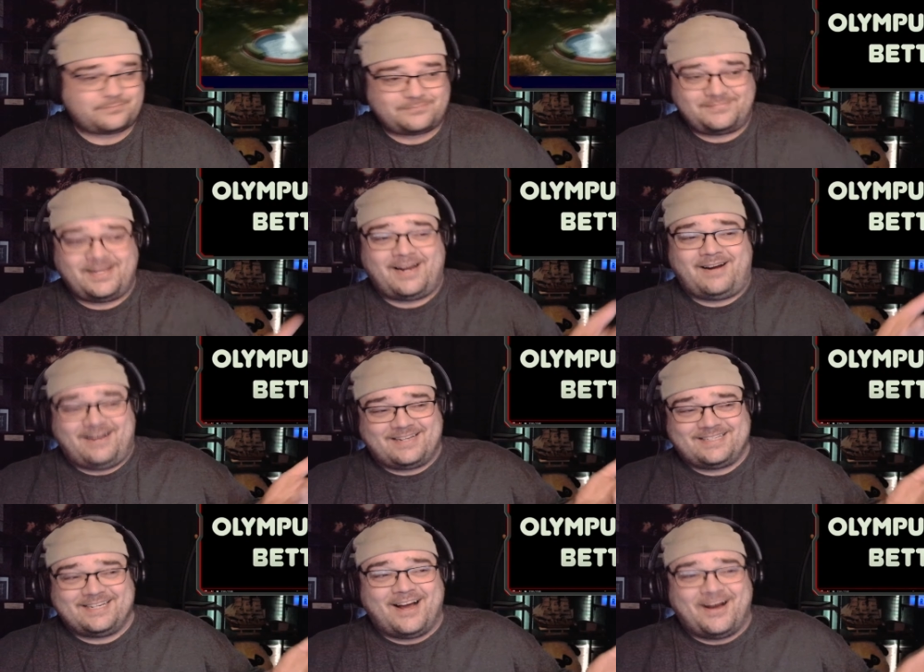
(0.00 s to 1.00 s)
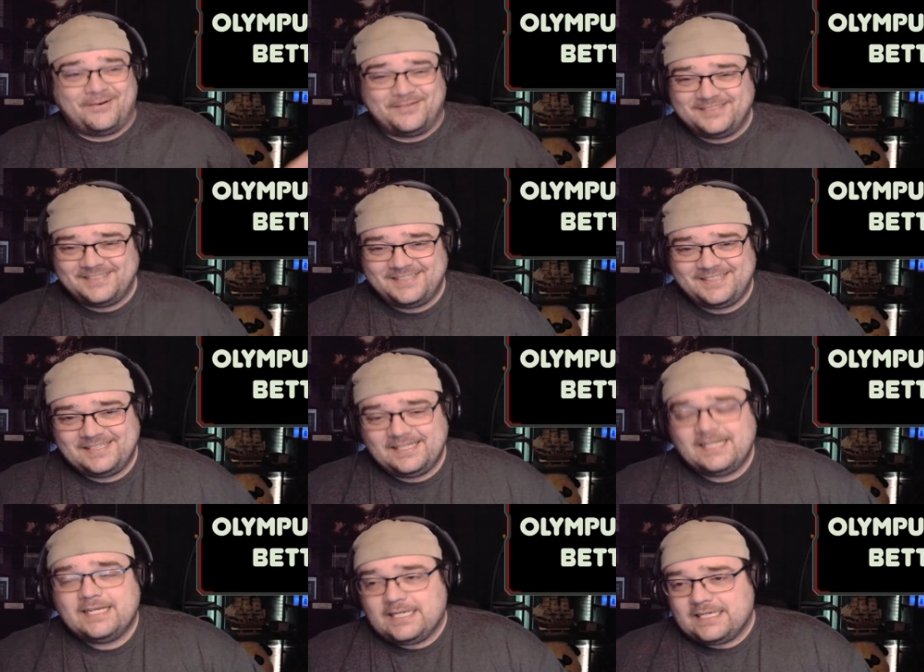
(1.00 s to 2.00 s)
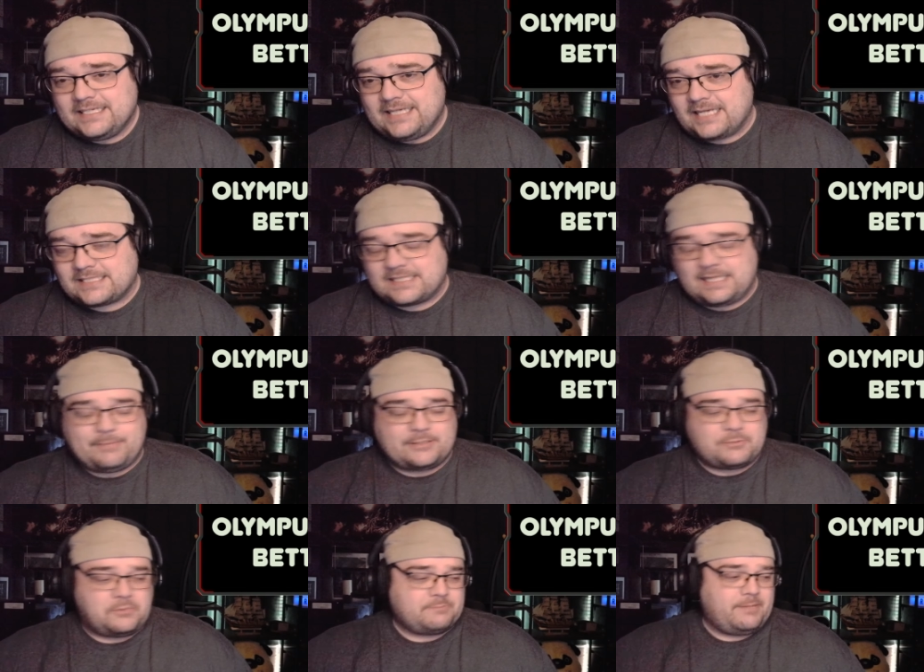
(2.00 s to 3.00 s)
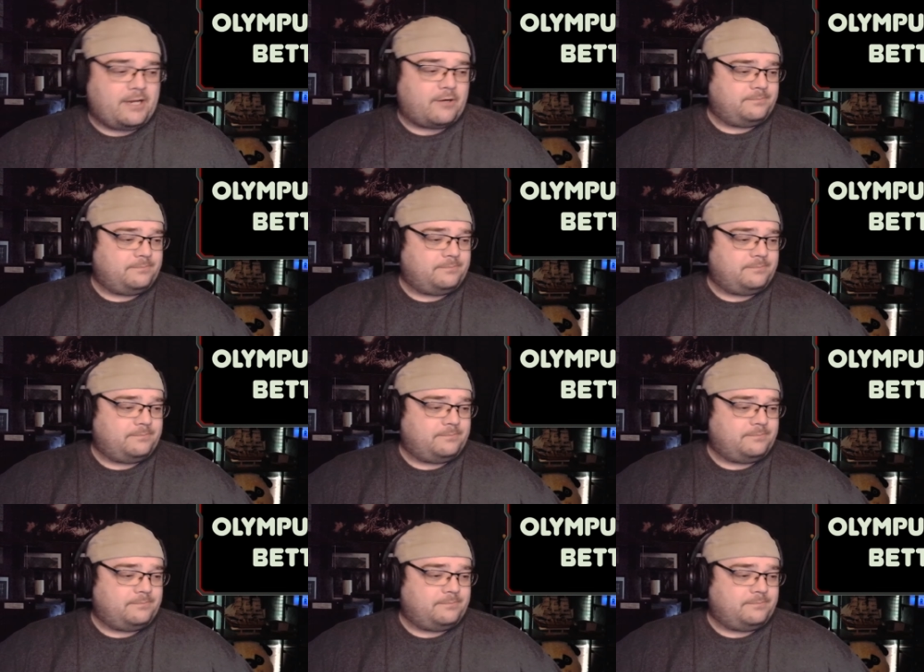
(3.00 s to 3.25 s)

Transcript: There you go. Yes, Olympus was better.